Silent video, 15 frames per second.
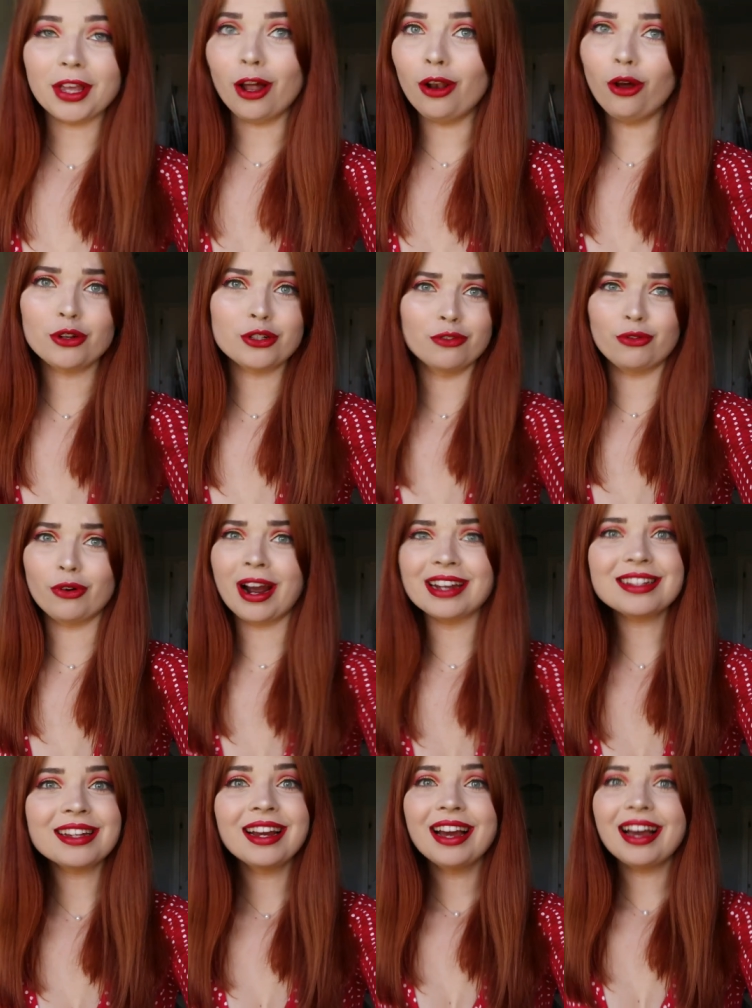A lot of
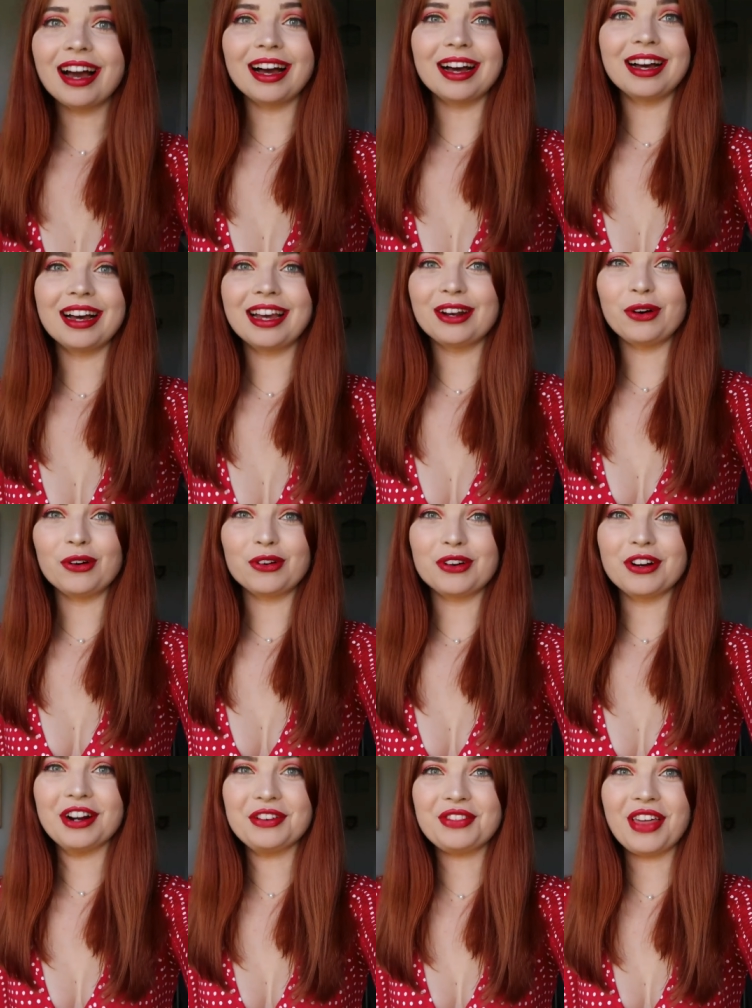red, in
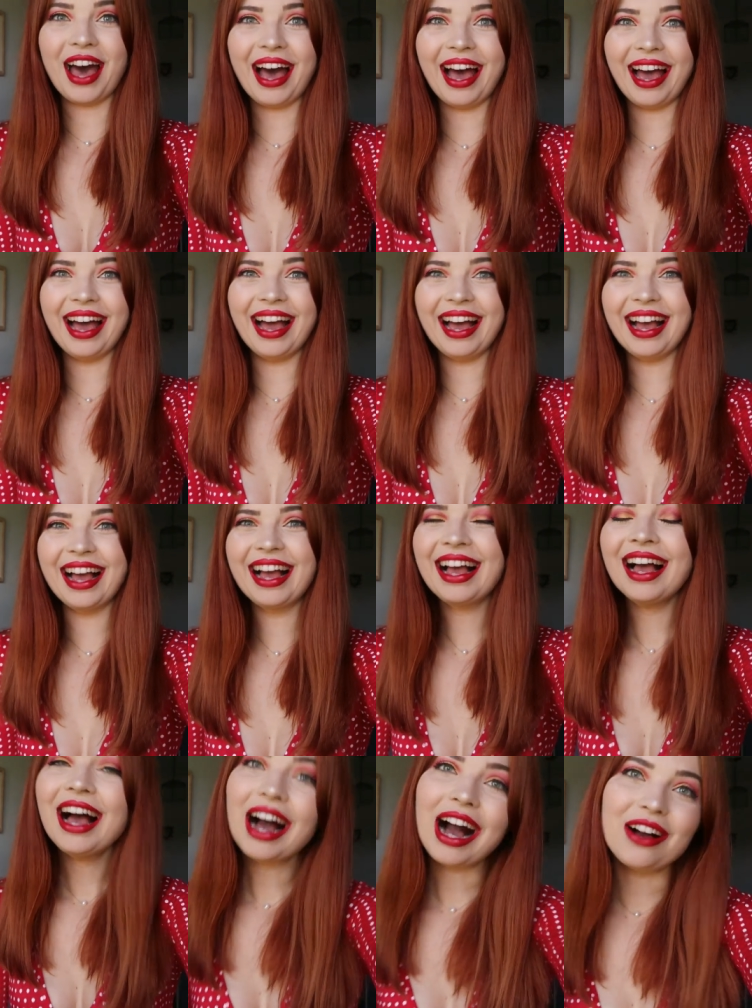honour of that.
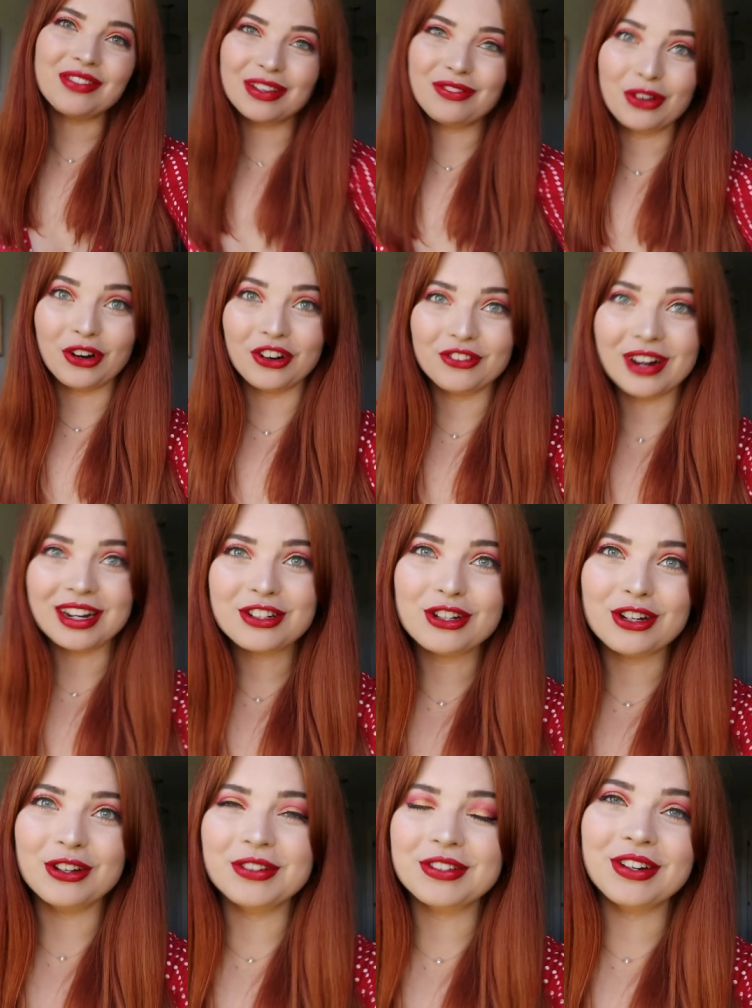I've even got red
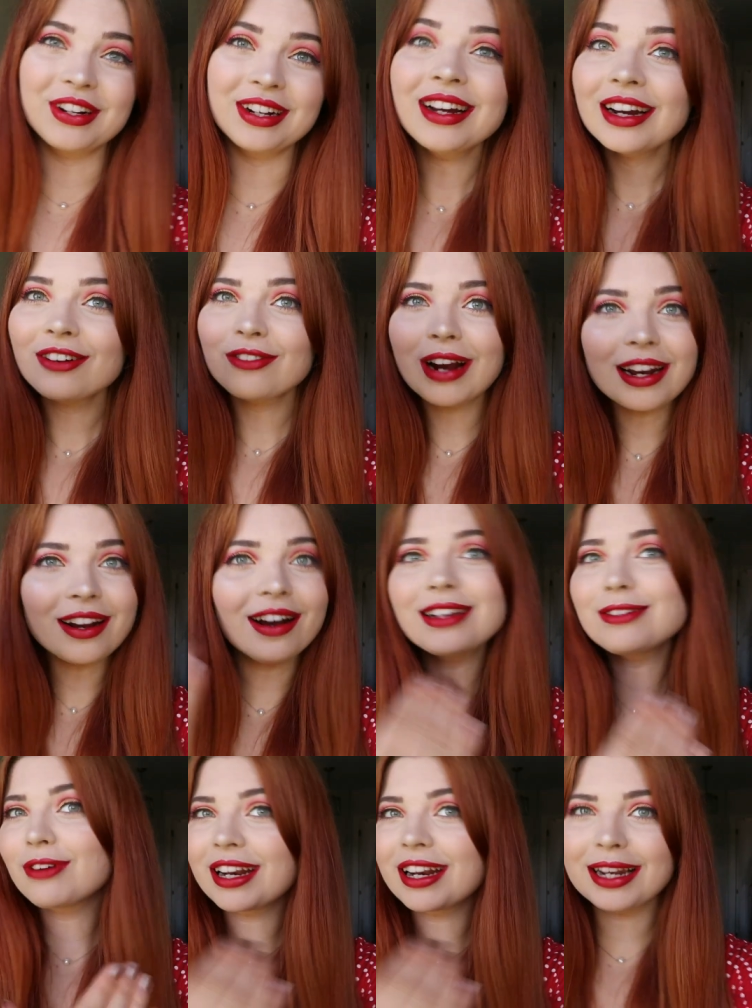shoes on. Red
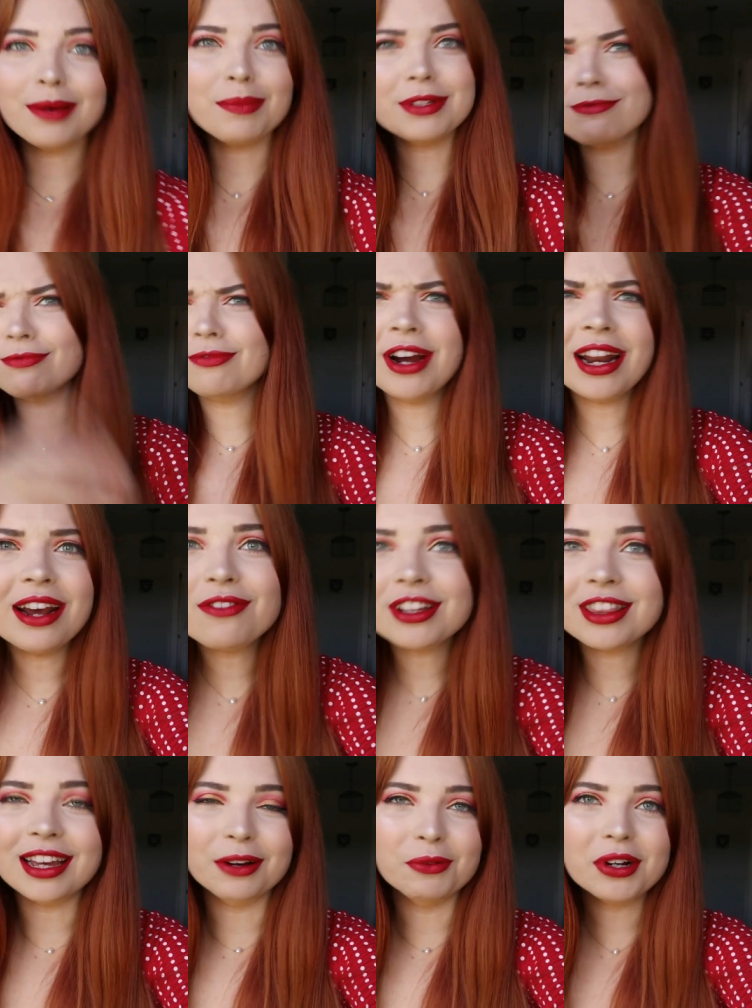eyes, red lips, red
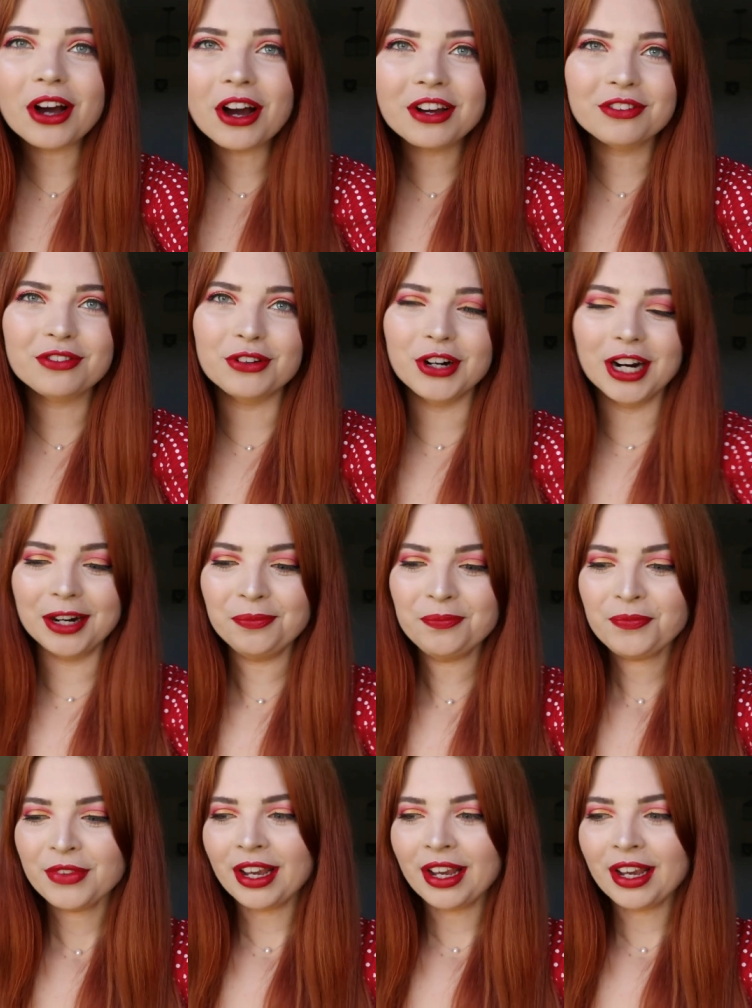everything. We're going for it.